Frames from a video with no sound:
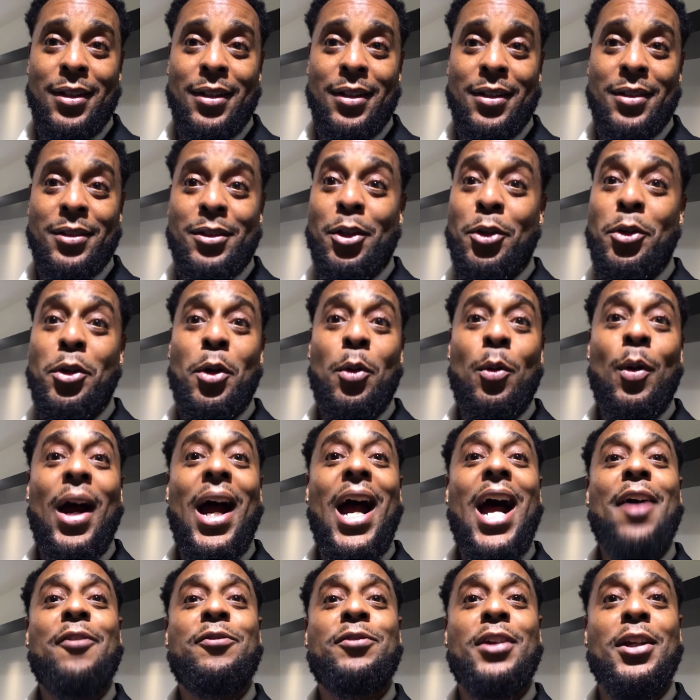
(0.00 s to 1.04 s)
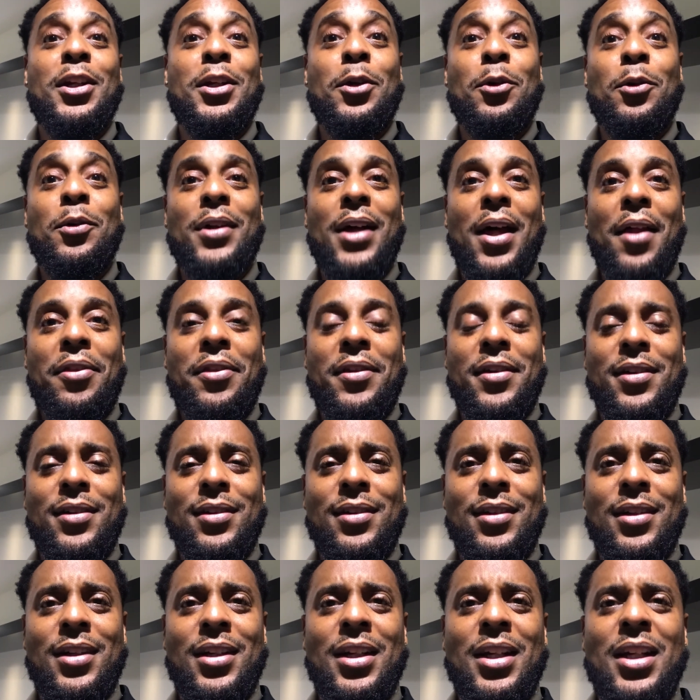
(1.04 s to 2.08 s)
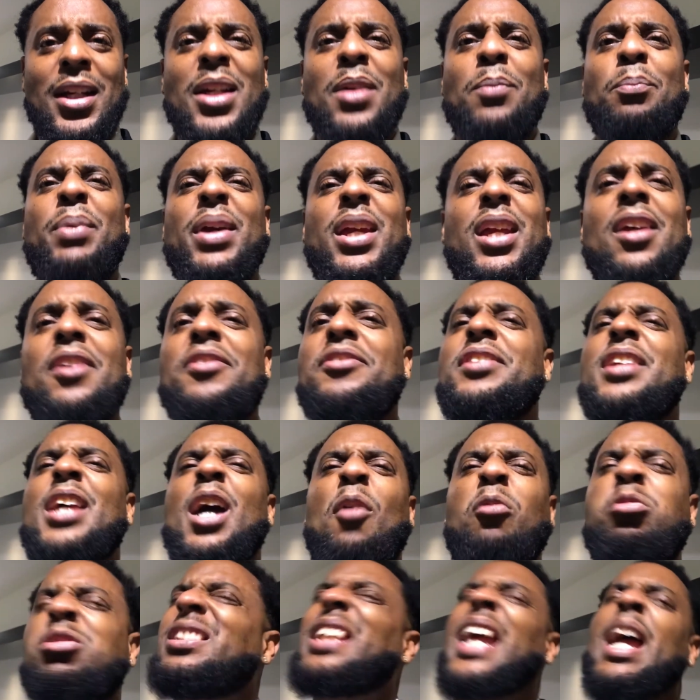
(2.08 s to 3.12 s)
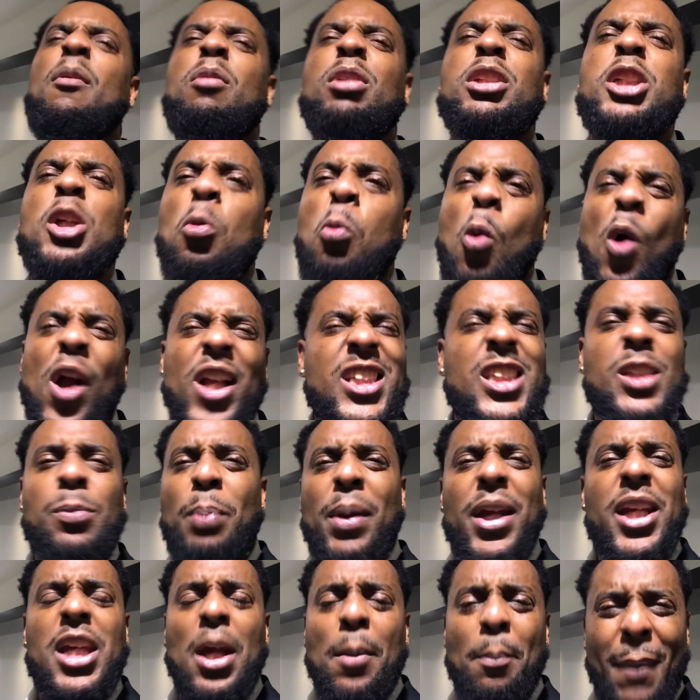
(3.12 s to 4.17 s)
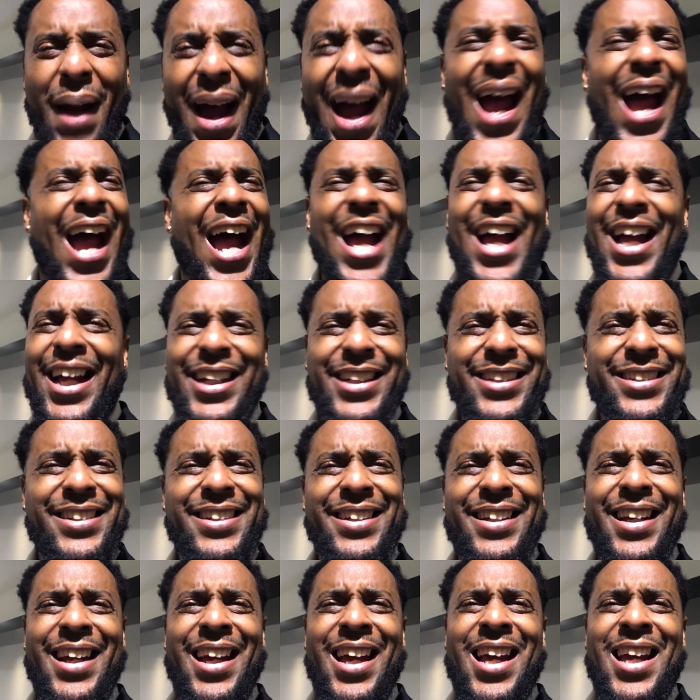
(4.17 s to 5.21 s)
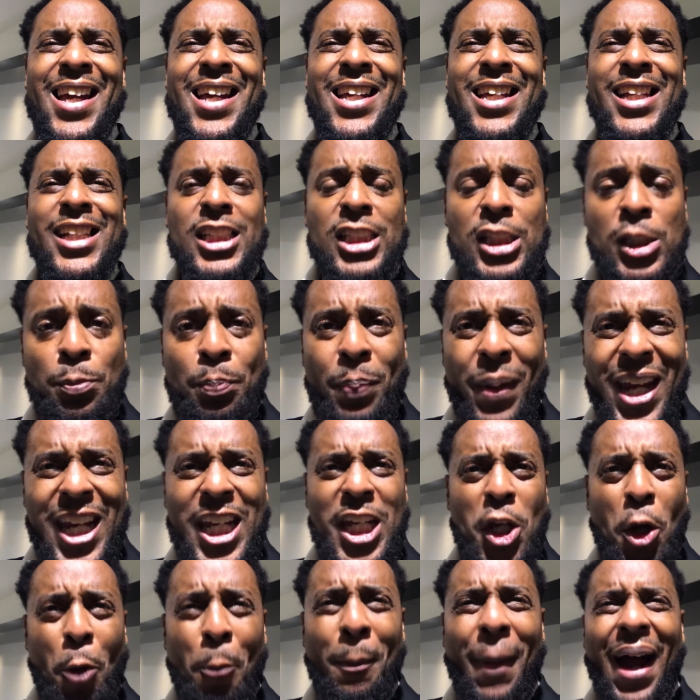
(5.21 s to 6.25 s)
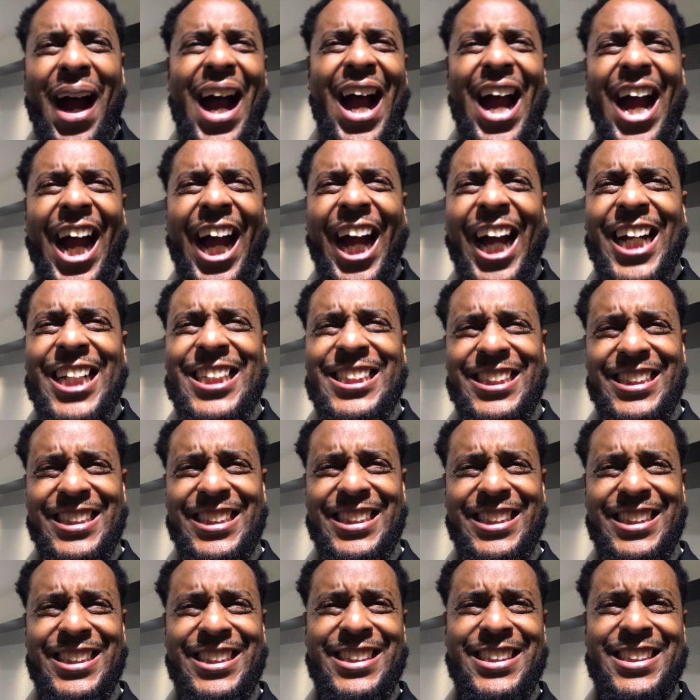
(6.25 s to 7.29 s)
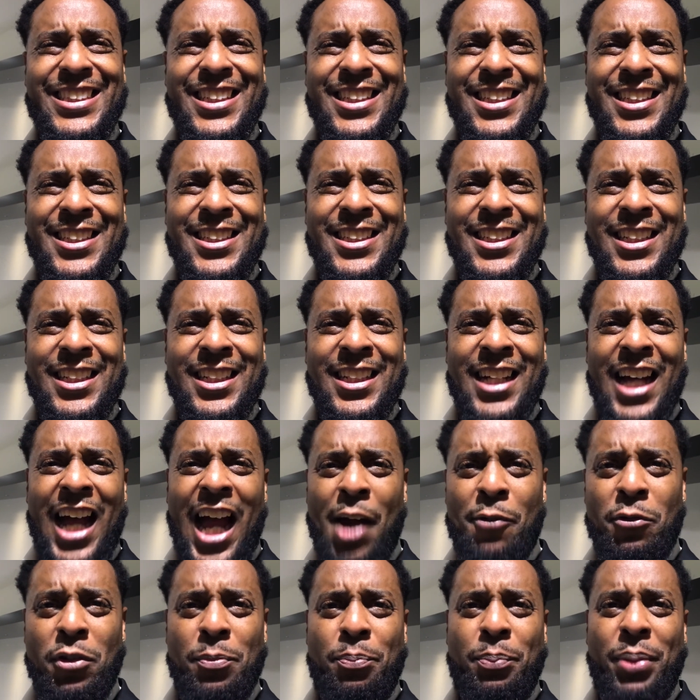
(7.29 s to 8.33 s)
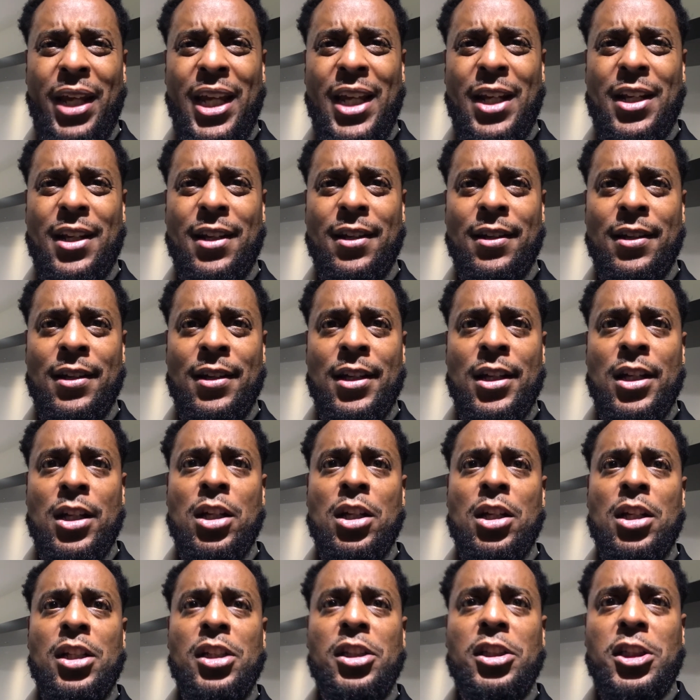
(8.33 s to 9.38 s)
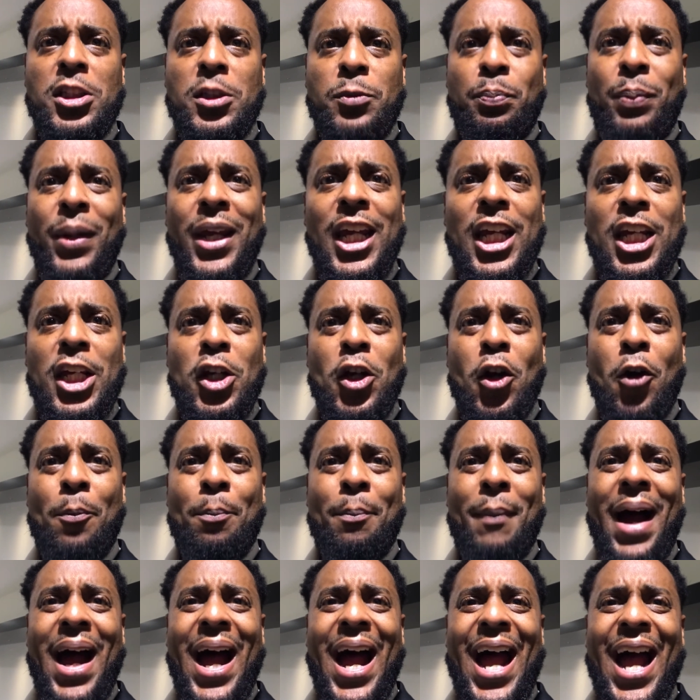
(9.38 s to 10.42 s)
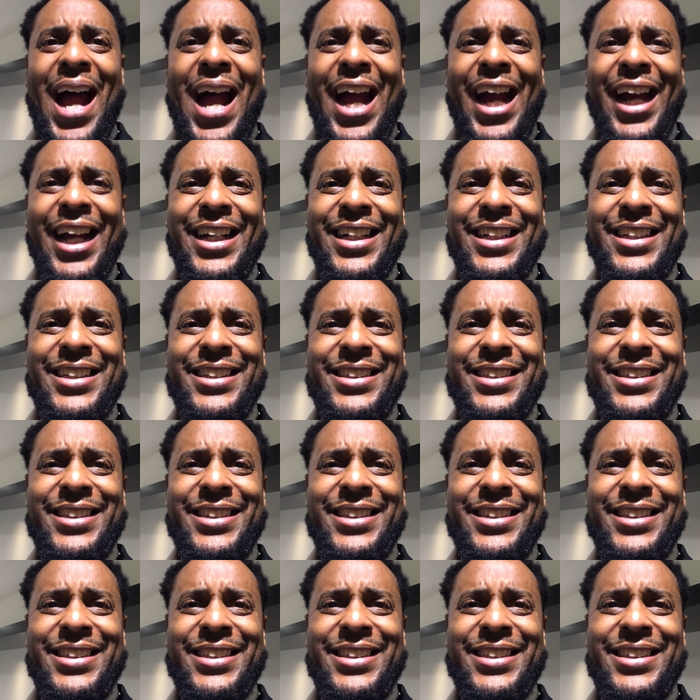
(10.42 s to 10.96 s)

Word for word: So you don't have to do nothing. Be yourself. Say what you want. Speak your mind. Speak your mind. I repeat, speak your mind.